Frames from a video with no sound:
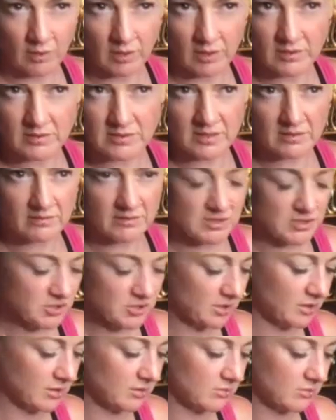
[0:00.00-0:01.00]
Why is there a
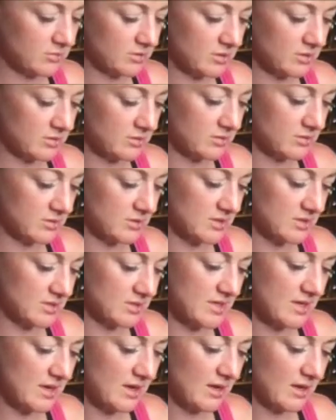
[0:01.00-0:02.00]
child
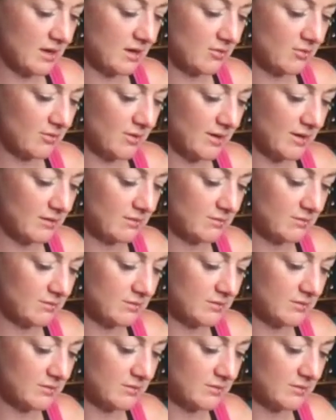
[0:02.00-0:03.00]
sneaking
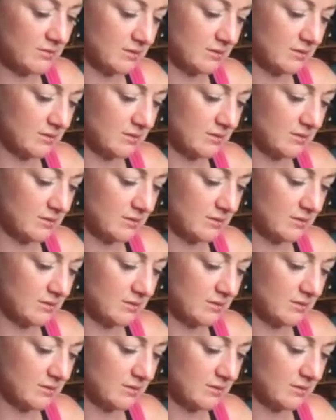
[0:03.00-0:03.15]
around?